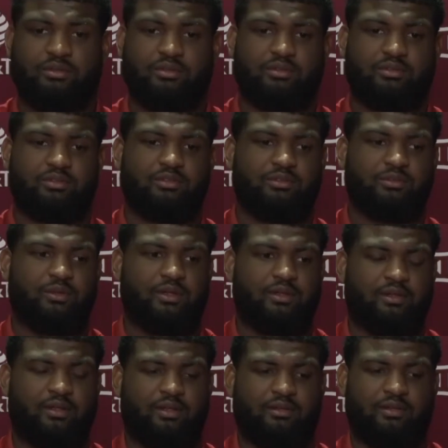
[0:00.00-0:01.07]
Because, you know,
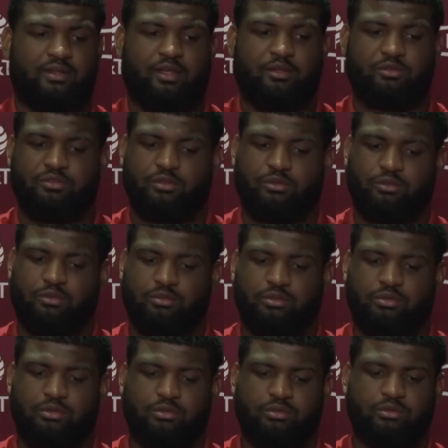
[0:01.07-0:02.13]
I was so,
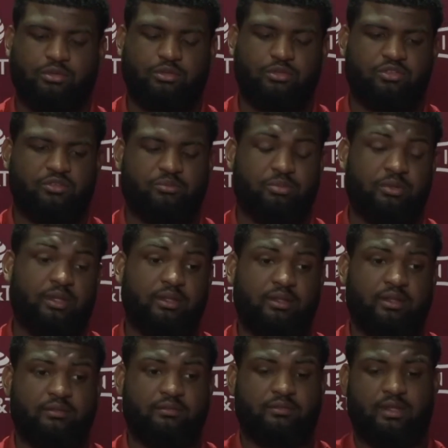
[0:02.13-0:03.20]
you know, used to playing
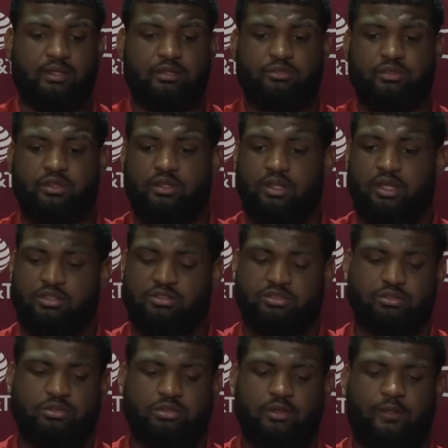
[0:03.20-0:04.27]
that, like you said last
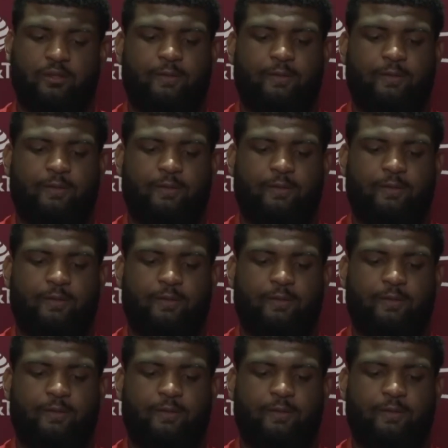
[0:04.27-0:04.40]
year,